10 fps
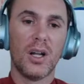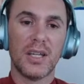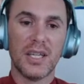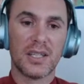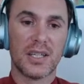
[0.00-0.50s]

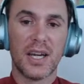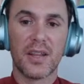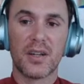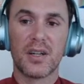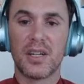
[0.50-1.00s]
eat
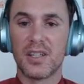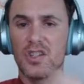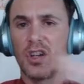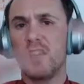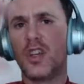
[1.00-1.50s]
together, and it's
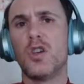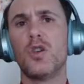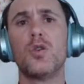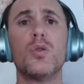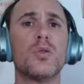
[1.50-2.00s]
a
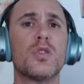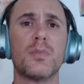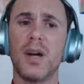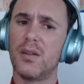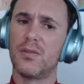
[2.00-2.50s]
huge
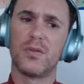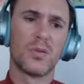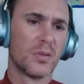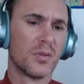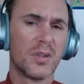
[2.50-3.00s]
amount of
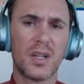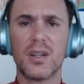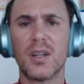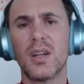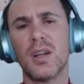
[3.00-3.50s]
food.
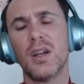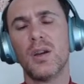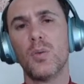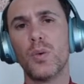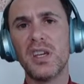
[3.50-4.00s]

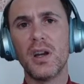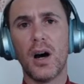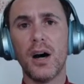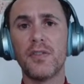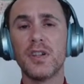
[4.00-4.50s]
We
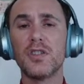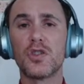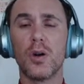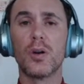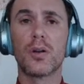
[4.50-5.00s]
often
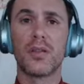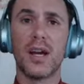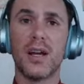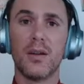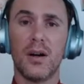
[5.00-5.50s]
joke
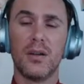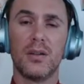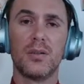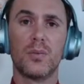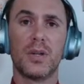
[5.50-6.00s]
that
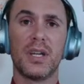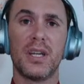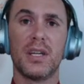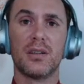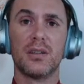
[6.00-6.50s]

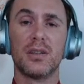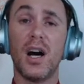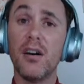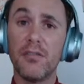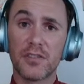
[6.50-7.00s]
we
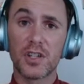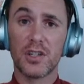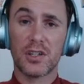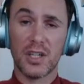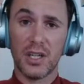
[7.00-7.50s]
love
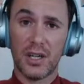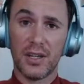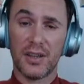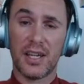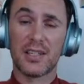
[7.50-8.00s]
turkey on
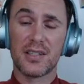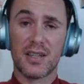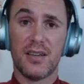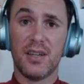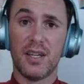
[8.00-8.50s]

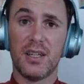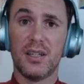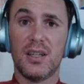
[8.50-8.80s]
Thanksgiving,